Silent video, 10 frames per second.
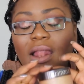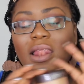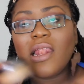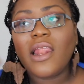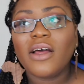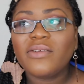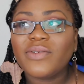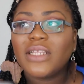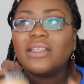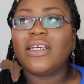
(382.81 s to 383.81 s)

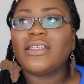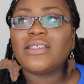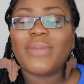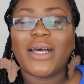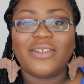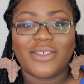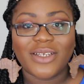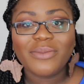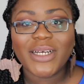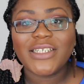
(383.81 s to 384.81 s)
Love this powder
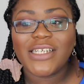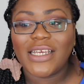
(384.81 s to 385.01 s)
so much.